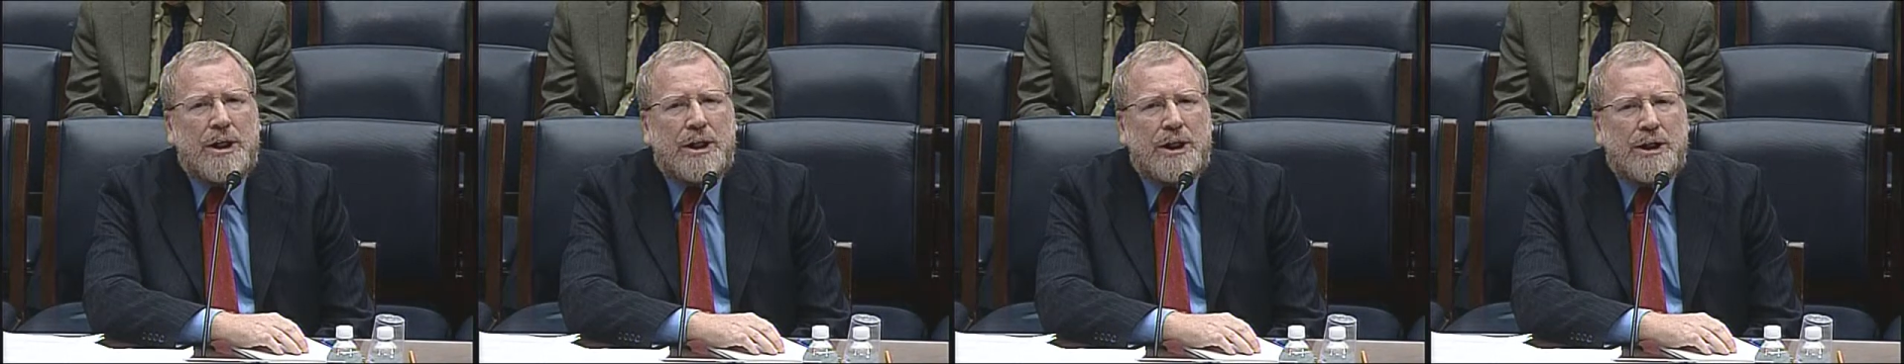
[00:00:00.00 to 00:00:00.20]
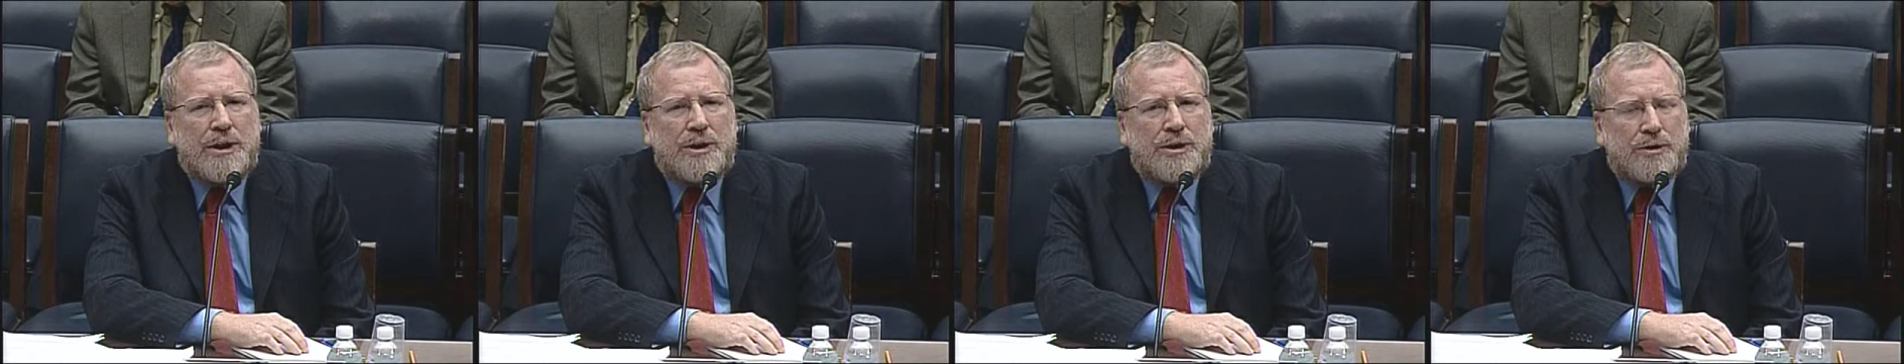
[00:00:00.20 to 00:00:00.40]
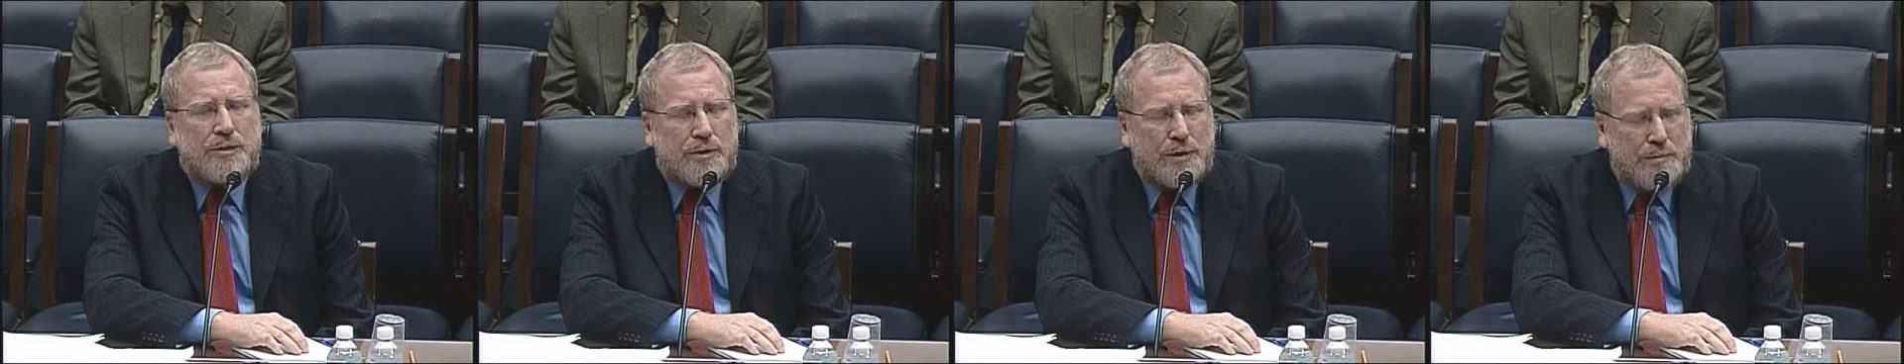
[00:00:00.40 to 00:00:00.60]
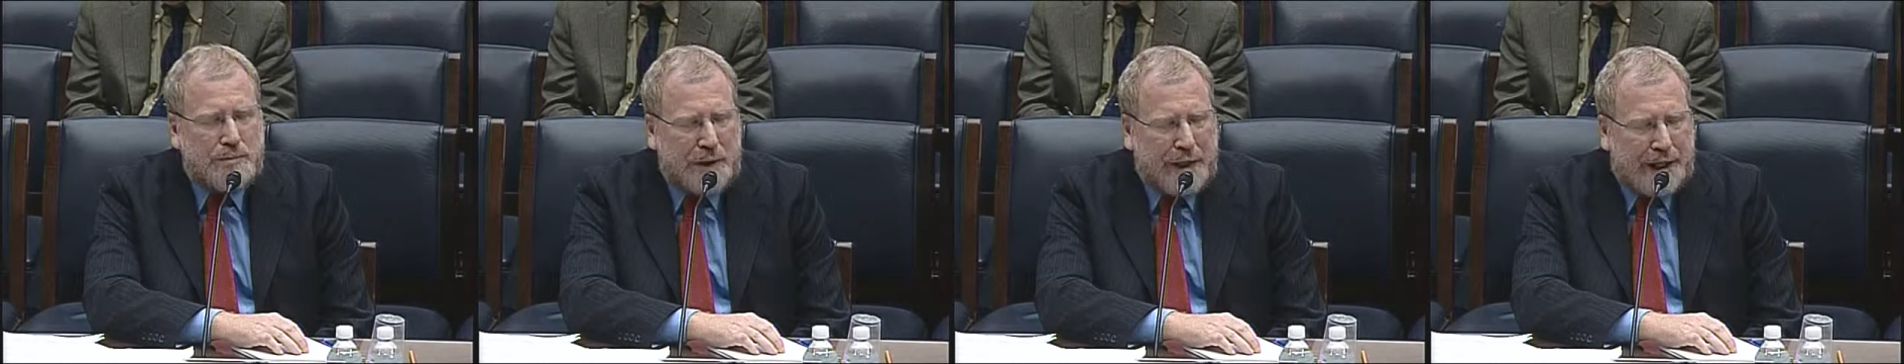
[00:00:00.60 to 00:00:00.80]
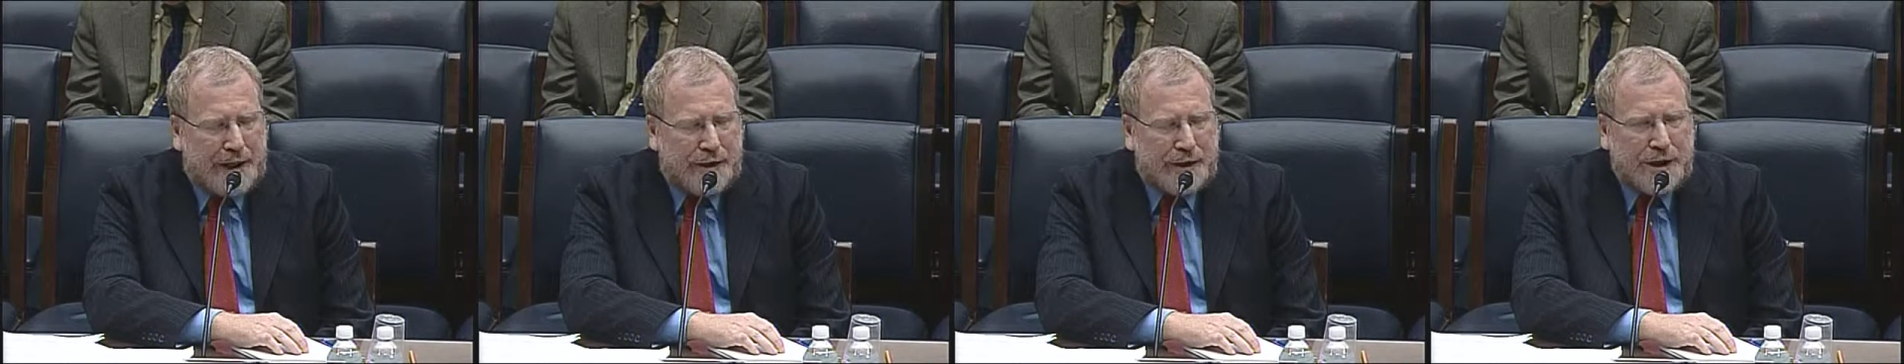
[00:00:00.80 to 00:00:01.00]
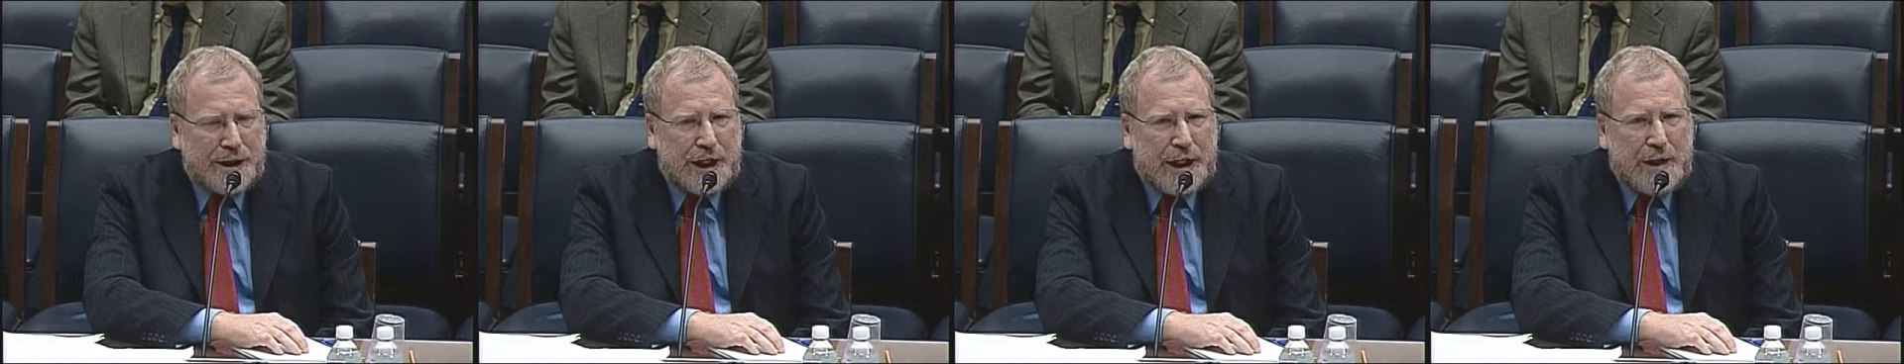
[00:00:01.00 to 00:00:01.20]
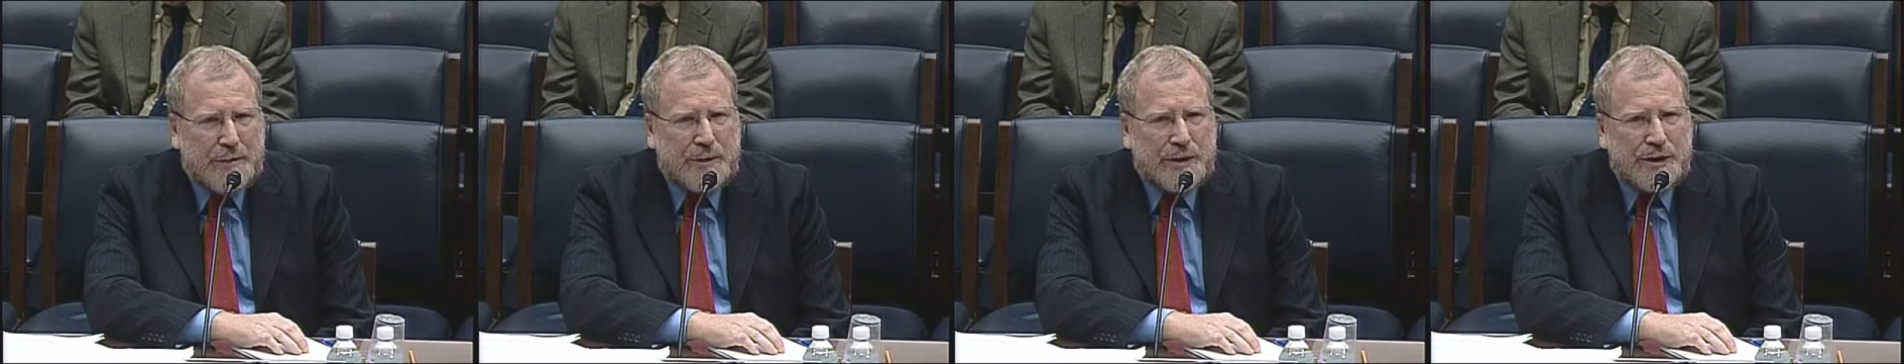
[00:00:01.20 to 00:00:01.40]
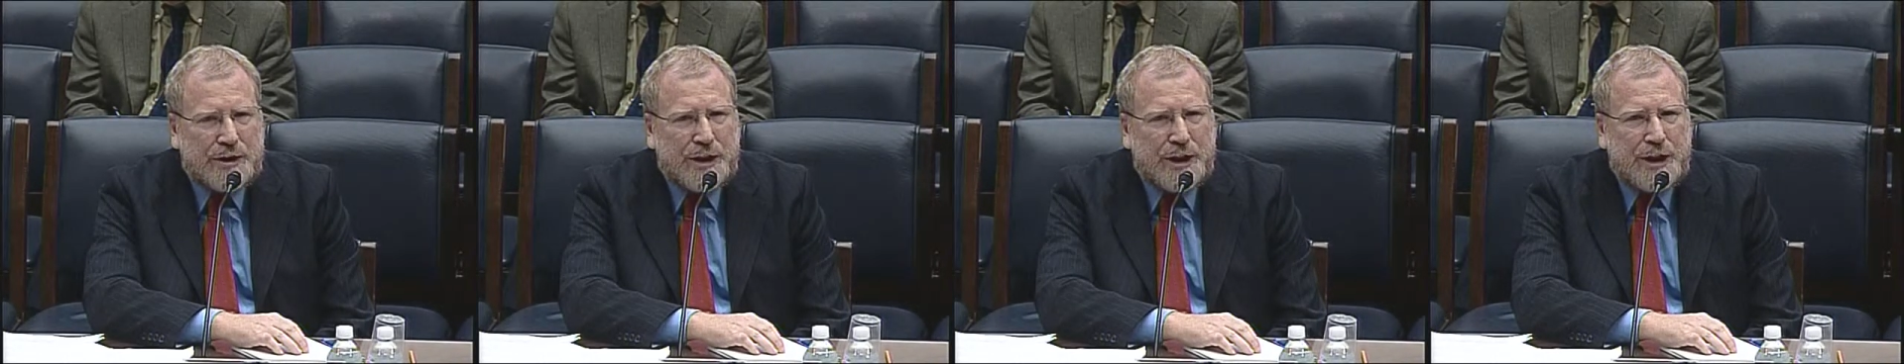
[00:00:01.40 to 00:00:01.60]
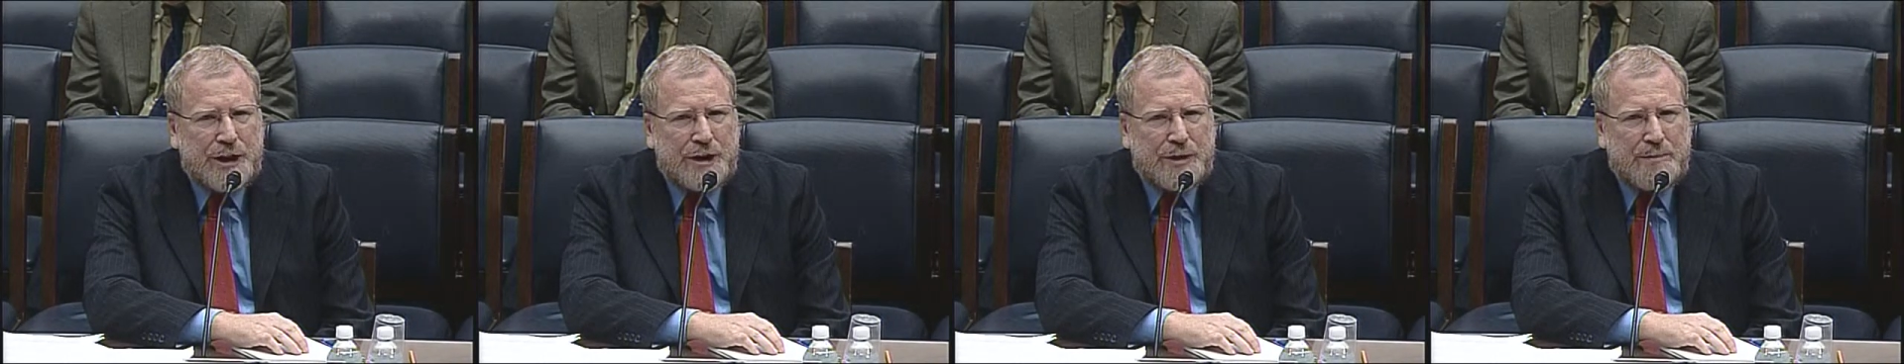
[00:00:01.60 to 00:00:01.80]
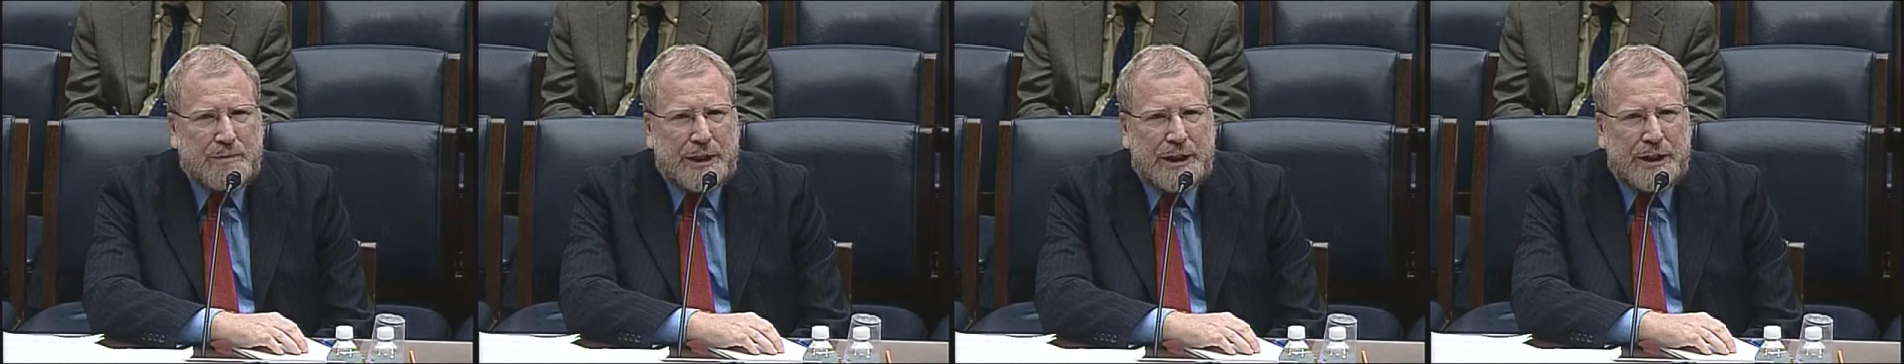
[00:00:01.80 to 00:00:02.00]
is through modern
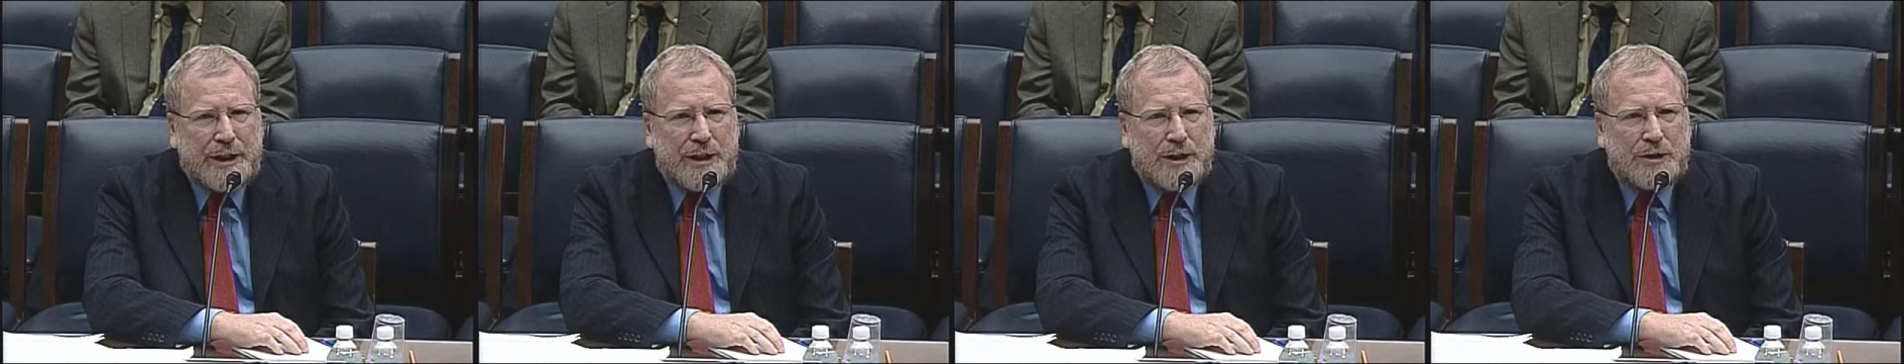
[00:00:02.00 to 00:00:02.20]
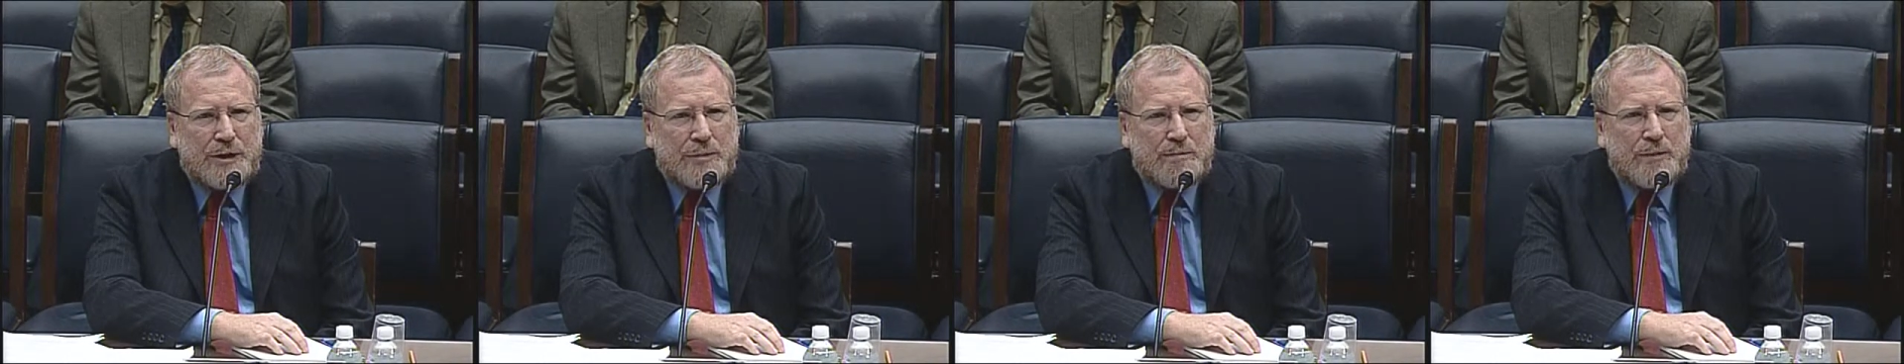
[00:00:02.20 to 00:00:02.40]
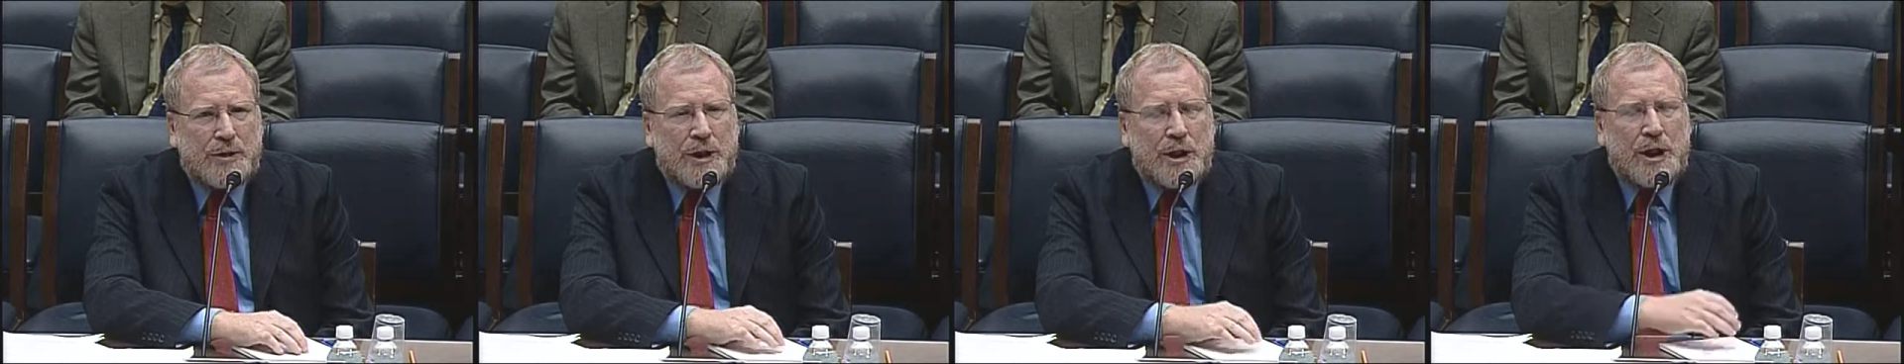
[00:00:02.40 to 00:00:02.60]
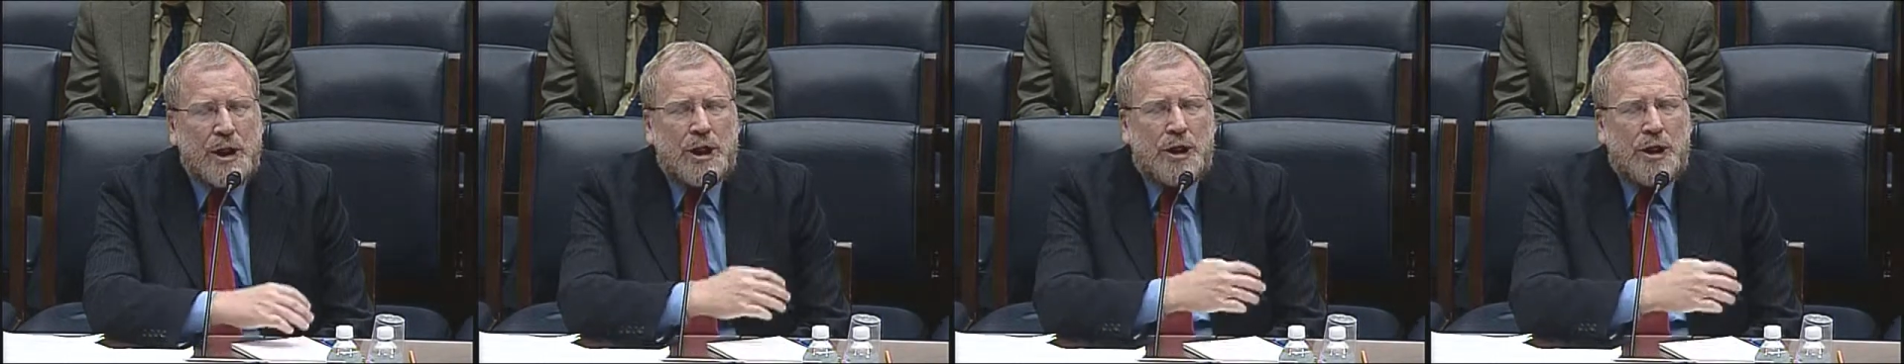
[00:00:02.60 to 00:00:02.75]
compensation mechanisms.